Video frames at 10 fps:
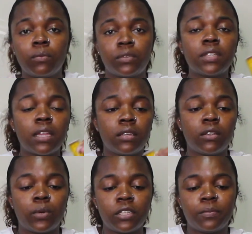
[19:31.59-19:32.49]
selling
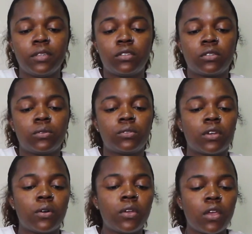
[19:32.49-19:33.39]
your waist beads to.
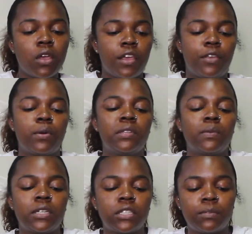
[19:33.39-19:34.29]
So you always
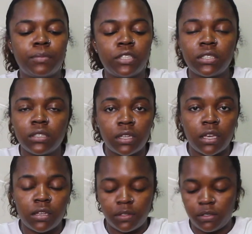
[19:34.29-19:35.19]
want to just in
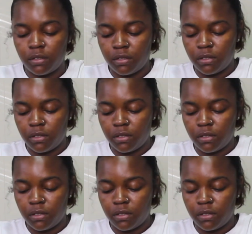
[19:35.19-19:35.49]
case,